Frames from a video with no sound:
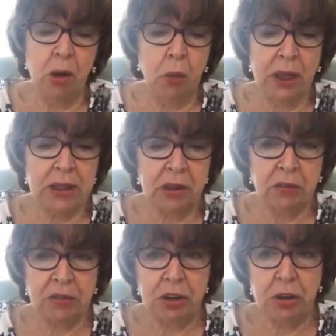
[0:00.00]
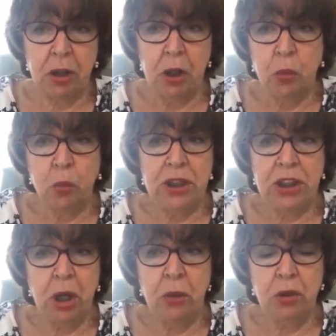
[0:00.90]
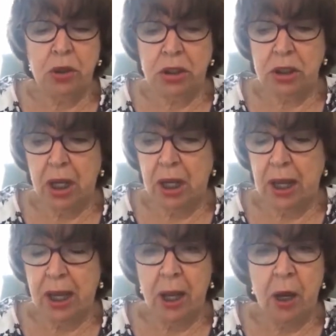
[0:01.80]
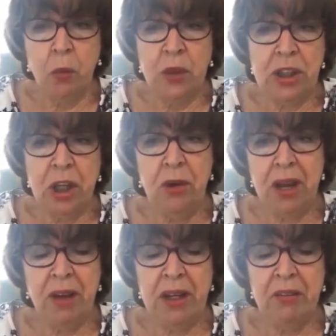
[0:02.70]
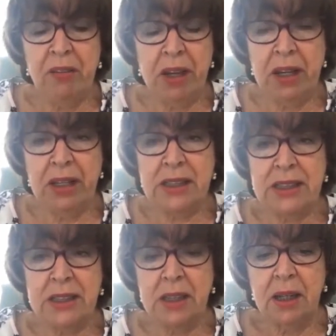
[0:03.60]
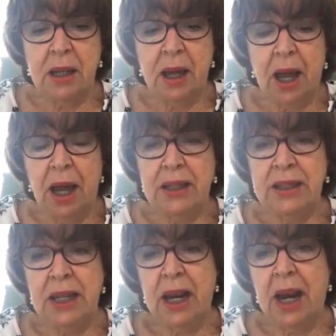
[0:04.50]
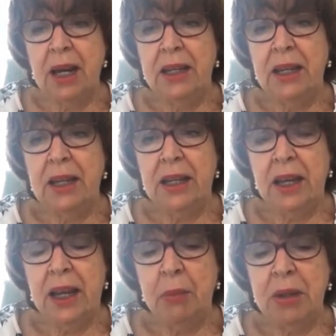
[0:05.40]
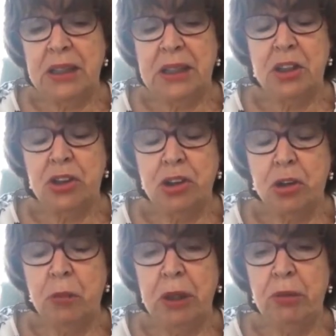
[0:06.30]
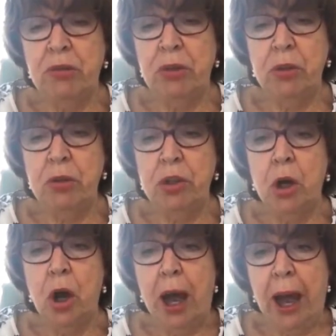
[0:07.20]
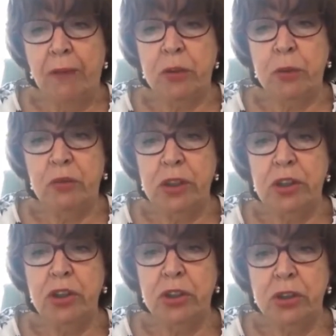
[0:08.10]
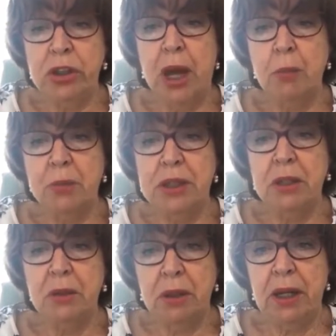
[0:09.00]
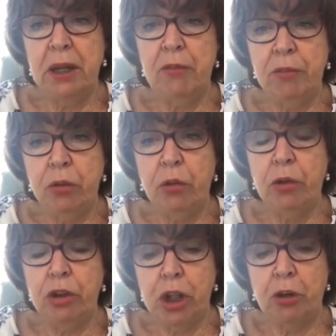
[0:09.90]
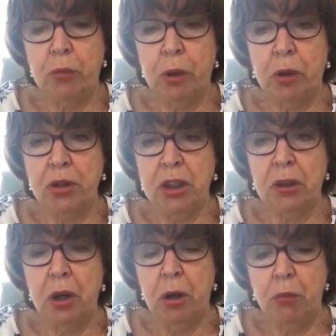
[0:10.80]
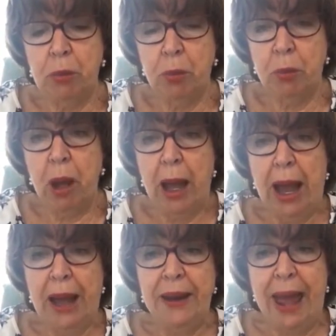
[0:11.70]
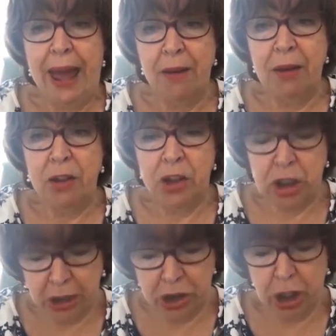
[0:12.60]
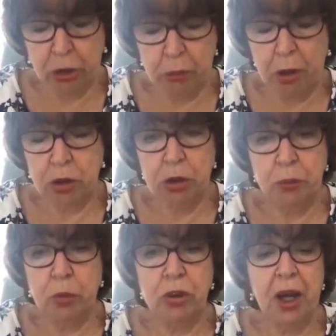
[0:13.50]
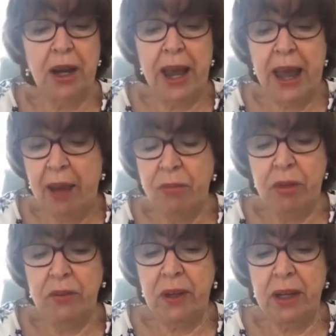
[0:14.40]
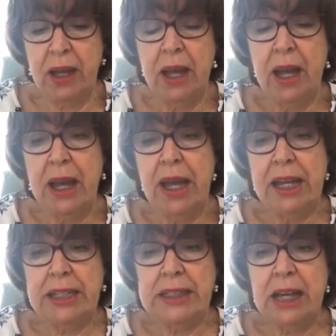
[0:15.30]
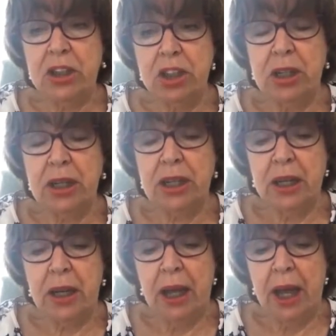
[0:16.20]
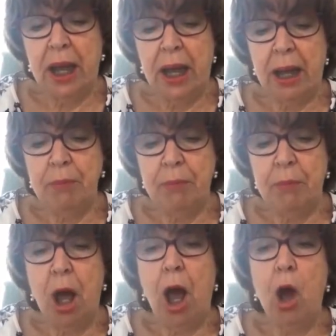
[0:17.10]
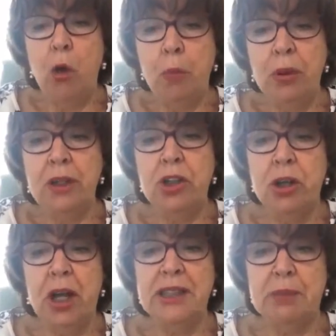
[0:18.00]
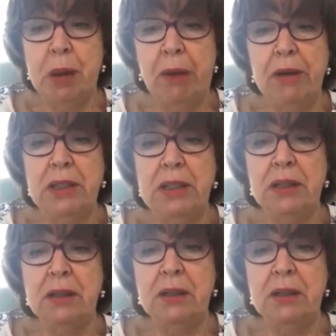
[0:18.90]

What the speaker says: Quite often, we don't have any fairness, and I think it should all be reviewed after we've introduced absolutely in full the Chakrabarti report and the Chakrabarti report, and everything is actually open and transparent.